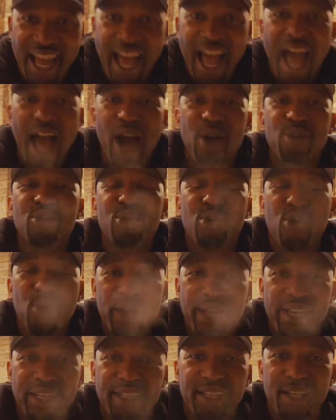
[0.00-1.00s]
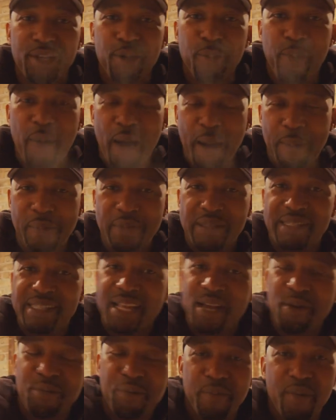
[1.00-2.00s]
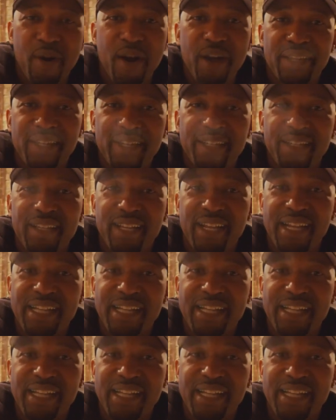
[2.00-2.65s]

How quick do your property stay on the market?